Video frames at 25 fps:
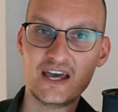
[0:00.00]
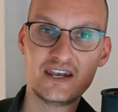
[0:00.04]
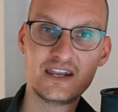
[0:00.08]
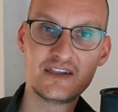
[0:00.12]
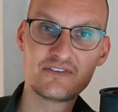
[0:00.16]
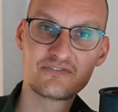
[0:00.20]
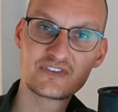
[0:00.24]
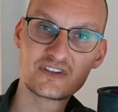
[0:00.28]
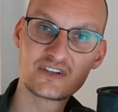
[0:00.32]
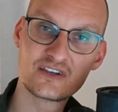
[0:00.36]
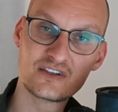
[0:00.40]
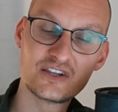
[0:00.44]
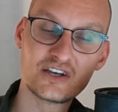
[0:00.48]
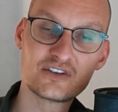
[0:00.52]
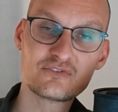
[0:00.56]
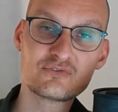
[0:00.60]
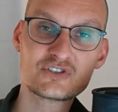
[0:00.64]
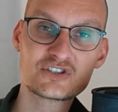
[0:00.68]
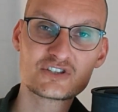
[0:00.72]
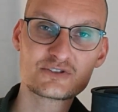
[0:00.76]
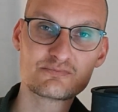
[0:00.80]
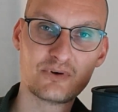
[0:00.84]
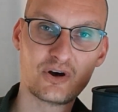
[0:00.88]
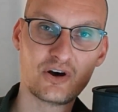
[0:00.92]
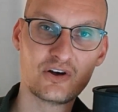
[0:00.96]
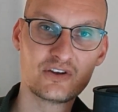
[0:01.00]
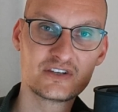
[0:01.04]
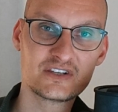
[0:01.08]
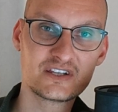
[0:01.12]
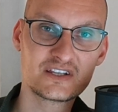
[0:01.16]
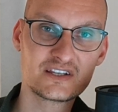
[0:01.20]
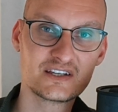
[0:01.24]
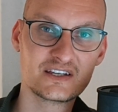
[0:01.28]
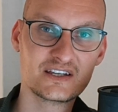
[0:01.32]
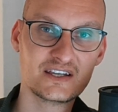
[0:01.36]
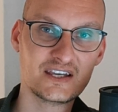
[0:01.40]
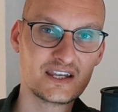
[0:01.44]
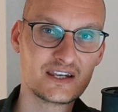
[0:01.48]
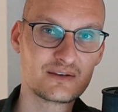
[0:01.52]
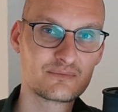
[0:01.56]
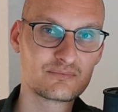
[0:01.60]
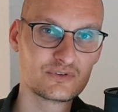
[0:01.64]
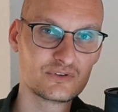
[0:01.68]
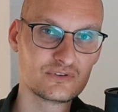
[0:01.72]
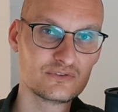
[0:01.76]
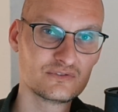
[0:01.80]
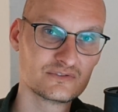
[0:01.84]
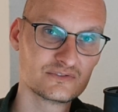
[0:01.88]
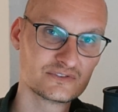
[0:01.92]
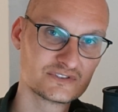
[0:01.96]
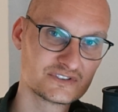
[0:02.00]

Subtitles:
if they are not responding, it will